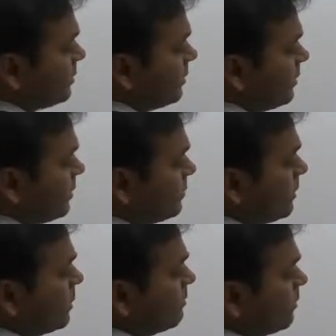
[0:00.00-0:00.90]
will be
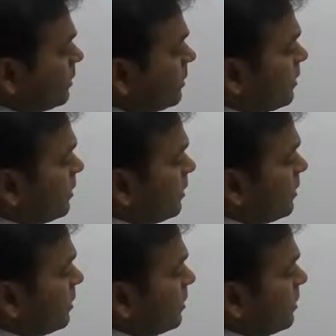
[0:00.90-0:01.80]
available on the
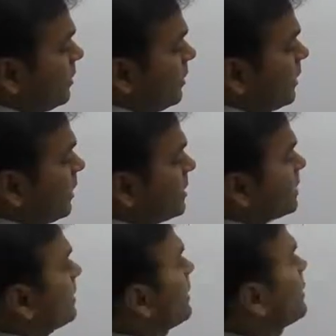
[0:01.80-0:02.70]

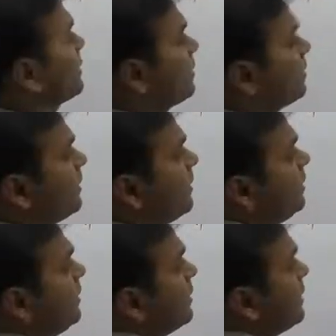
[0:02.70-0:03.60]
next character.
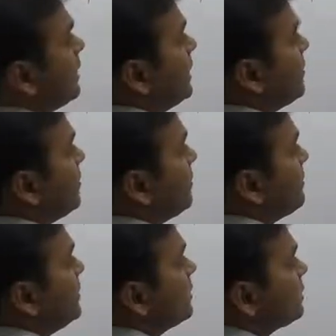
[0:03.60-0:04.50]
Then it will
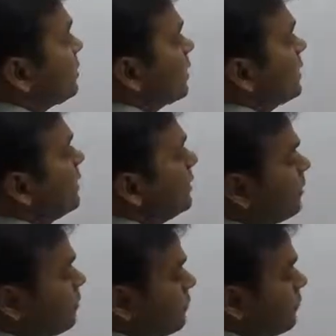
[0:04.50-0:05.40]
print by
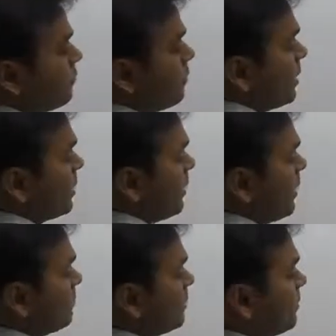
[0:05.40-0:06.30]
Y.
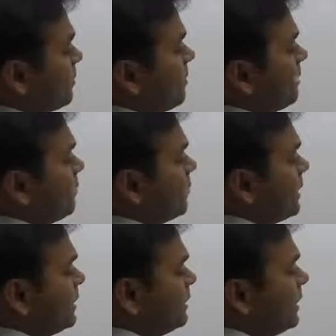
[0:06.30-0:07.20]
After printing
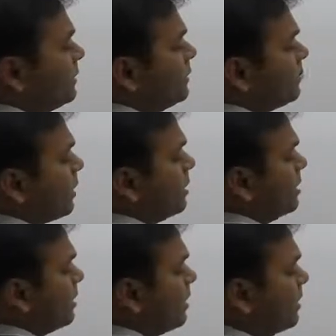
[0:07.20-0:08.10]
Y, same as Y,
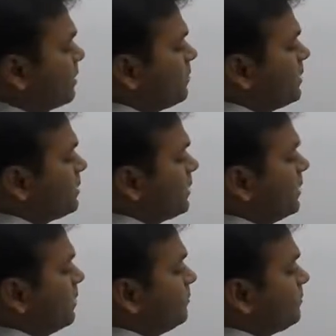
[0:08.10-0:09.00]
again
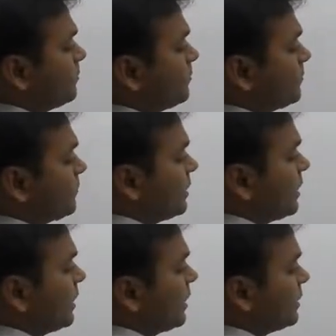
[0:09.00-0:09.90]
replacing
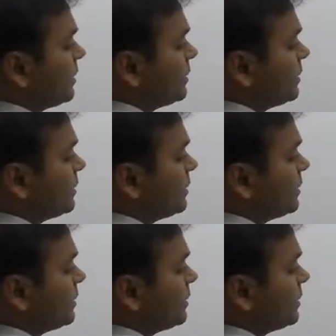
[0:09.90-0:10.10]
character